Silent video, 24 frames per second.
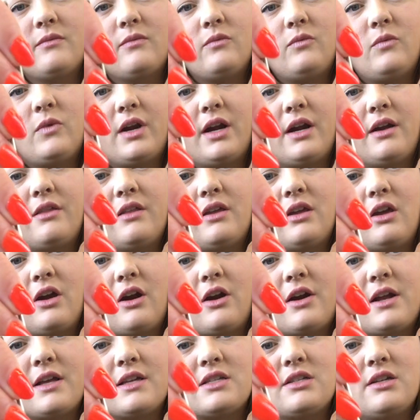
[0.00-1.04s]
where the
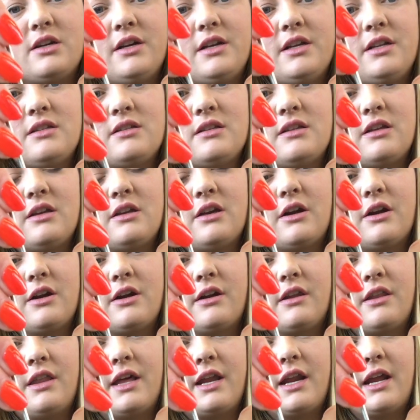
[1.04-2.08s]
yarn I started to the
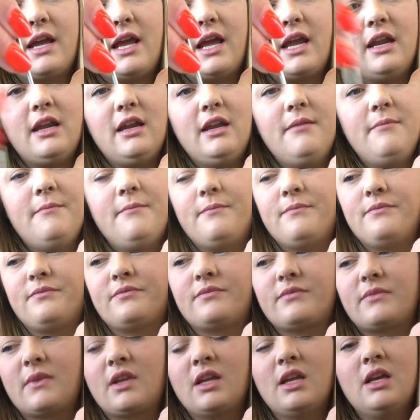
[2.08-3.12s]
yarn that I ended.
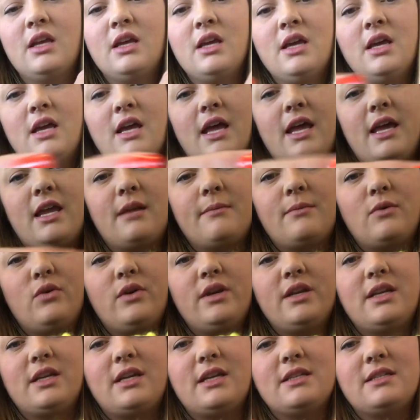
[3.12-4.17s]
And I'm
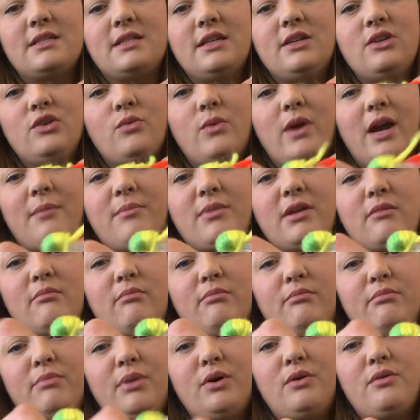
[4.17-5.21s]
going to continue
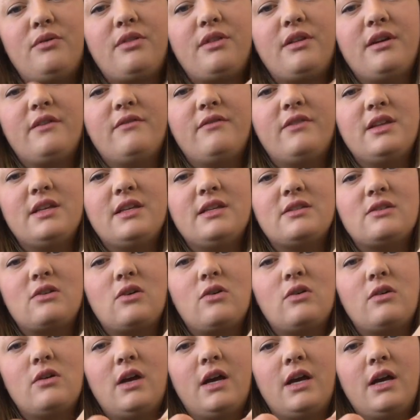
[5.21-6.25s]
wrapping both of these
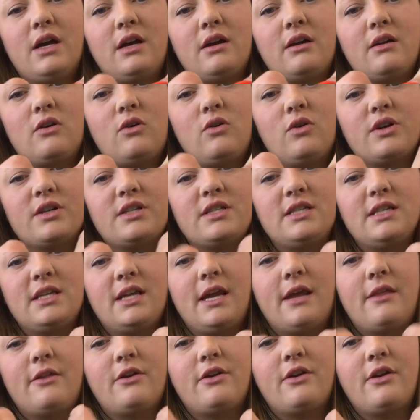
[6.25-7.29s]
cords
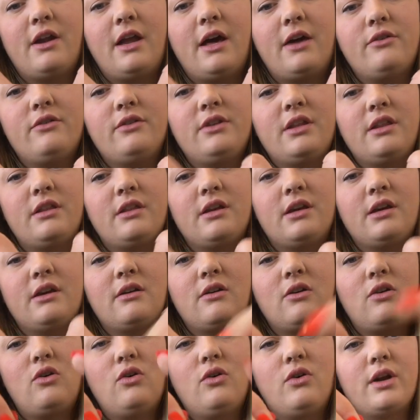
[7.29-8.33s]
together. Not only the
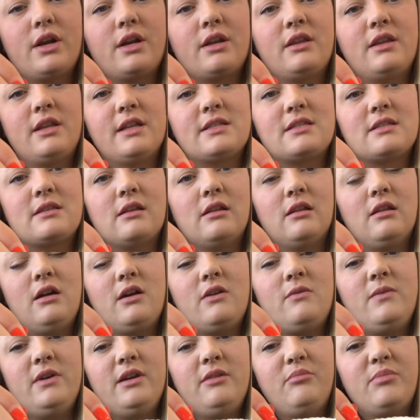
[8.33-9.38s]
cord that's the
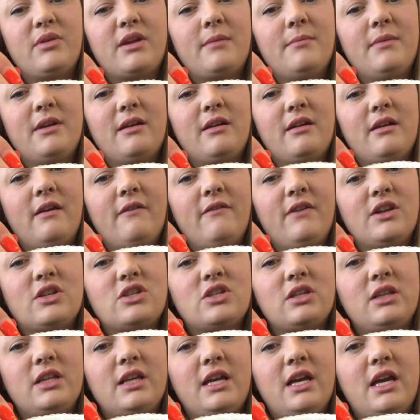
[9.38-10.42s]
long one, but I'm going to
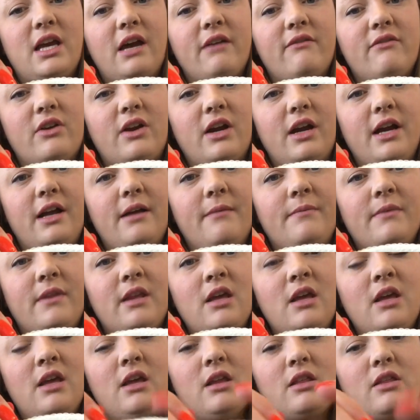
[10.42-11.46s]
eventually cover up
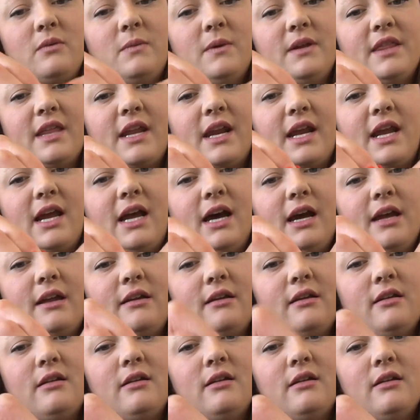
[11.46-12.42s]
the one that I cut.